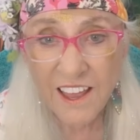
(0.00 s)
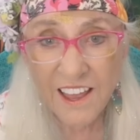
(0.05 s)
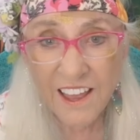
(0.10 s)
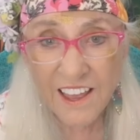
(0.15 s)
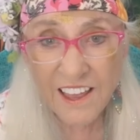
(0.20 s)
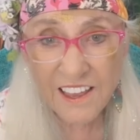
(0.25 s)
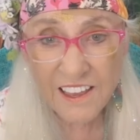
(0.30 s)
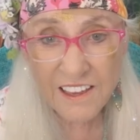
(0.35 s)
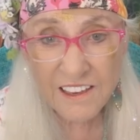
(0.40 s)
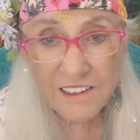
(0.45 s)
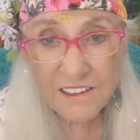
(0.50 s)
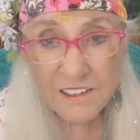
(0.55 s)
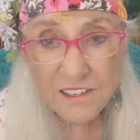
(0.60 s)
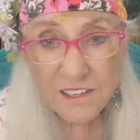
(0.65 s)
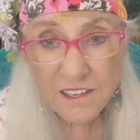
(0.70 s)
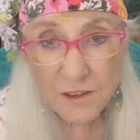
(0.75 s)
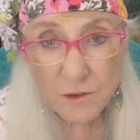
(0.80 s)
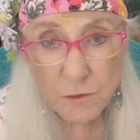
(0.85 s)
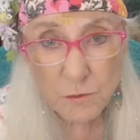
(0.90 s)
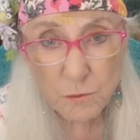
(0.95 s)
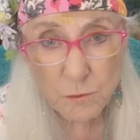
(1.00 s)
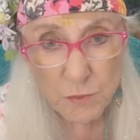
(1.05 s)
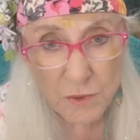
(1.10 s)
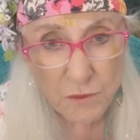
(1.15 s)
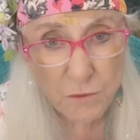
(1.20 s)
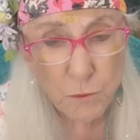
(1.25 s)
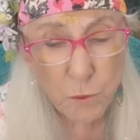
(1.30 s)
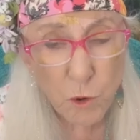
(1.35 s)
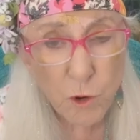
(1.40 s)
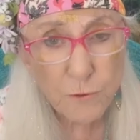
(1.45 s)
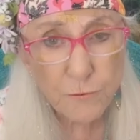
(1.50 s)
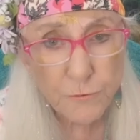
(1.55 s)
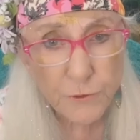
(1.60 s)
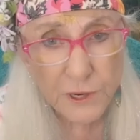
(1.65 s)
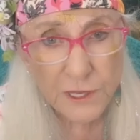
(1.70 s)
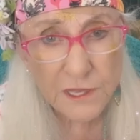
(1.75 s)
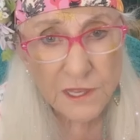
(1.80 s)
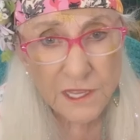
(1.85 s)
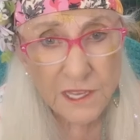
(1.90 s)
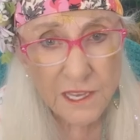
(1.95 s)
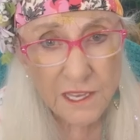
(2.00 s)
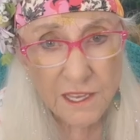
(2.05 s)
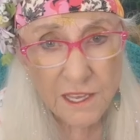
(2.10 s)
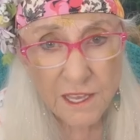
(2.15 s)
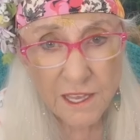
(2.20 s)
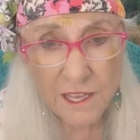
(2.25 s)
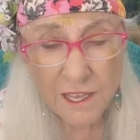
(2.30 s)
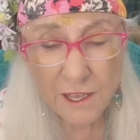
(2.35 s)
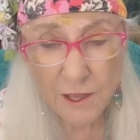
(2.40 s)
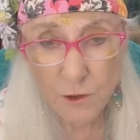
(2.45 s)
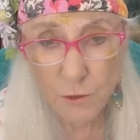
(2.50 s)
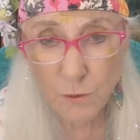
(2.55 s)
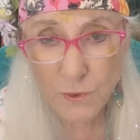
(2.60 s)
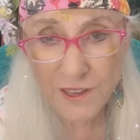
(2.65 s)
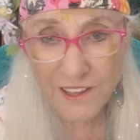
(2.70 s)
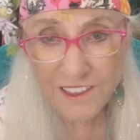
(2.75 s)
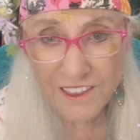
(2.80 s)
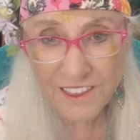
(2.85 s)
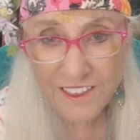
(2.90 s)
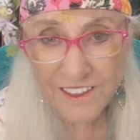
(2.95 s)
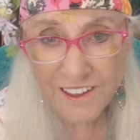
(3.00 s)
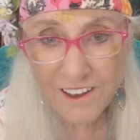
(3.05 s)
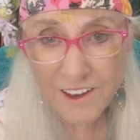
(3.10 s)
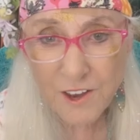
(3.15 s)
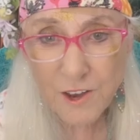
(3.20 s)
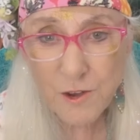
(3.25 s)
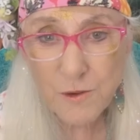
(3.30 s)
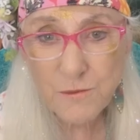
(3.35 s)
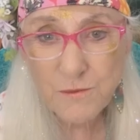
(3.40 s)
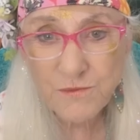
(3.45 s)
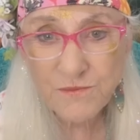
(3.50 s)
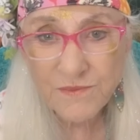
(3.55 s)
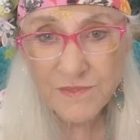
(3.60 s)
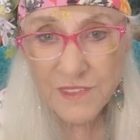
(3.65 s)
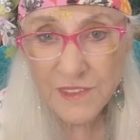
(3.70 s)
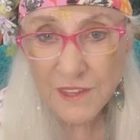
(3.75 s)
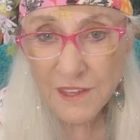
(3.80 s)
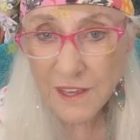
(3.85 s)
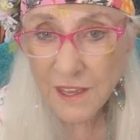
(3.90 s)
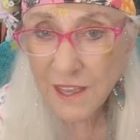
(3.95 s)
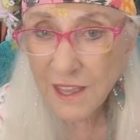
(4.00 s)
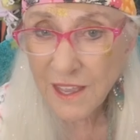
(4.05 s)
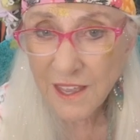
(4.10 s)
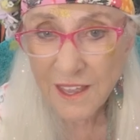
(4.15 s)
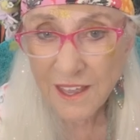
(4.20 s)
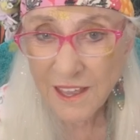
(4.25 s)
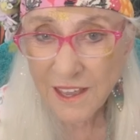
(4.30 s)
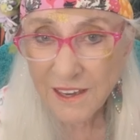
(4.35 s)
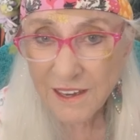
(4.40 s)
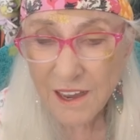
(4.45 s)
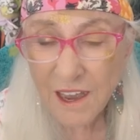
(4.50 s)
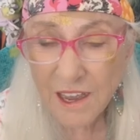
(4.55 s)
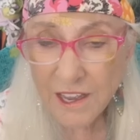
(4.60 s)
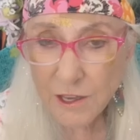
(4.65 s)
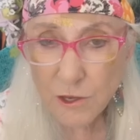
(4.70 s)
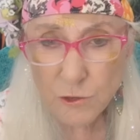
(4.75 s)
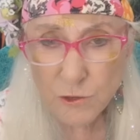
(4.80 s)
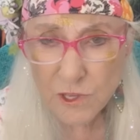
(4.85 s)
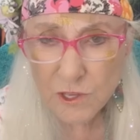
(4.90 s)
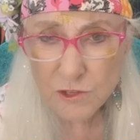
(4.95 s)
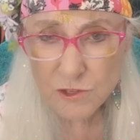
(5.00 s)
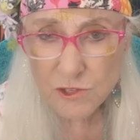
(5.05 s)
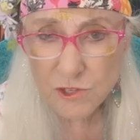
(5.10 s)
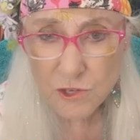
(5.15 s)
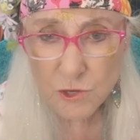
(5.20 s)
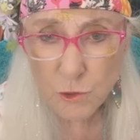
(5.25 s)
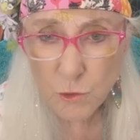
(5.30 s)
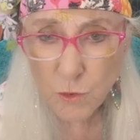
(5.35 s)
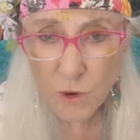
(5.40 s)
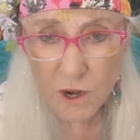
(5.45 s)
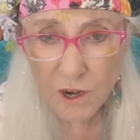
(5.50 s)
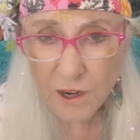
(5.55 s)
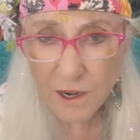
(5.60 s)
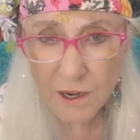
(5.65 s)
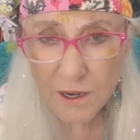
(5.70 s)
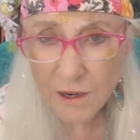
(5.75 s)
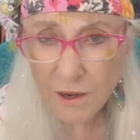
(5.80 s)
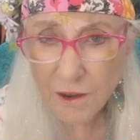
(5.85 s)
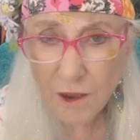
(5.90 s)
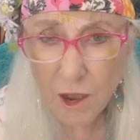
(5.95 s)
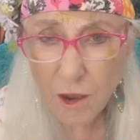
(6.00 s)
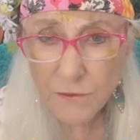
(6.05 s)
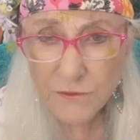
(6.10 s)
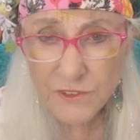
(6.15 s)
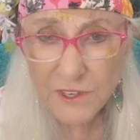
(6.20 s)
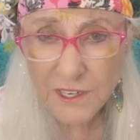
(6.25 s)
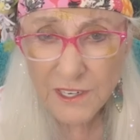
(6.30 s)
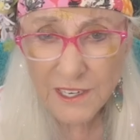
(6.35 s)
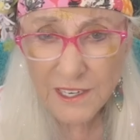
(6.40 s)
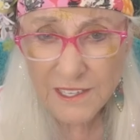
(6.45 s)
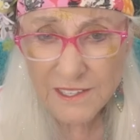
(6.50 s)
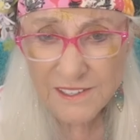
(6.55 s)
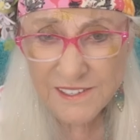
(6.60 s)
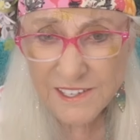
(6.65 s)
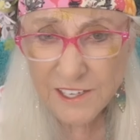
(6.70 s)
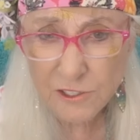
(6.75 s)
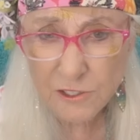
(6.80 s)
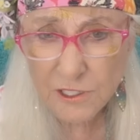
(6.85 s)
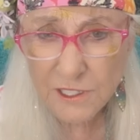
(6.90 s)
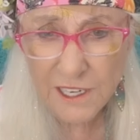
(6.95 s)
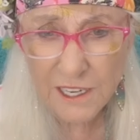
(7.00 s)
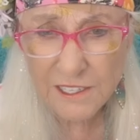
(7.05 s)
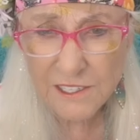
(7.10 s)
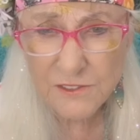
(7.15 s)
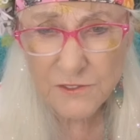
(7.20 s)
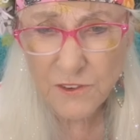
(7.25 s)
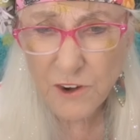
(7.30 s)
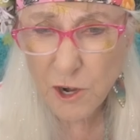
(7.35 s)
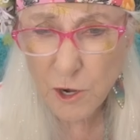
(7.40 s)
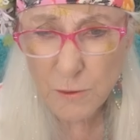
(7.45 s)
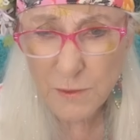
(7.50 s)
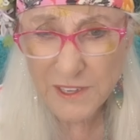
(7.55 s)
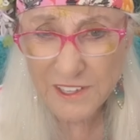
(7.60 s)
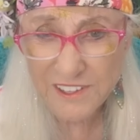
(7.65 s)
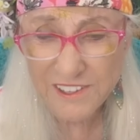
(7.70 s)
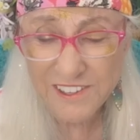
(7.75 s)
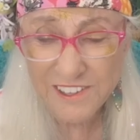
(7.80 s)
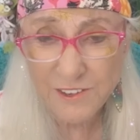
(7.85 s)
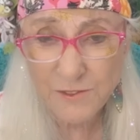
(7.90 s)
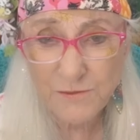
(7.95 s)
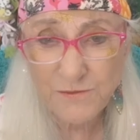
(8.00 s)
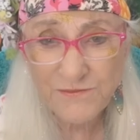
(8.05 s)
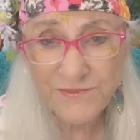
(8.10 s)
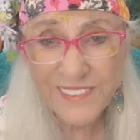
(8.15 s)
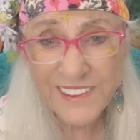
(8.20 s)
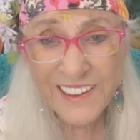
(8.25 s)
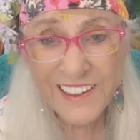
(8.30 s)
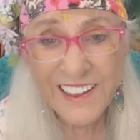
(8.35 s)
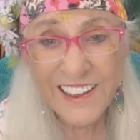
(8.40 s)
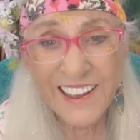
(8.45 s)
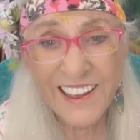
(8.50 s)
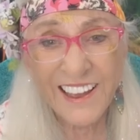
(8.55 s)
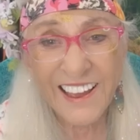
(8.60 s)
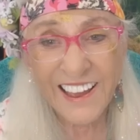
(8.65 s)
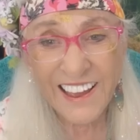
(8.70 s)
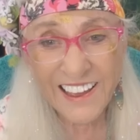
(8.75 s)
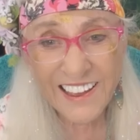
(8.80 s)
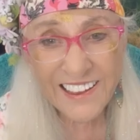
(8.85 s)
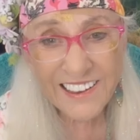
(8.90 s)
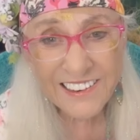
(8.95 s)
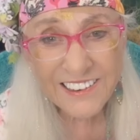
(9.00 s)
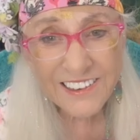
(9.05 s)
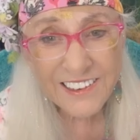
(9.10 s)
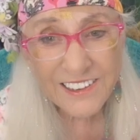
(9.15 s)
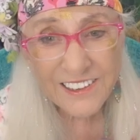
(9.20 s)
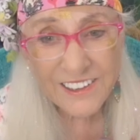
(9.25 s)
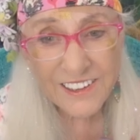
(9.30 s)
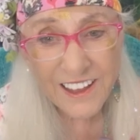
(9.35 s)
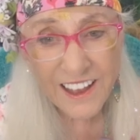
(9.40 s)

and be more friendly with coyotes who are often considered as varmints. And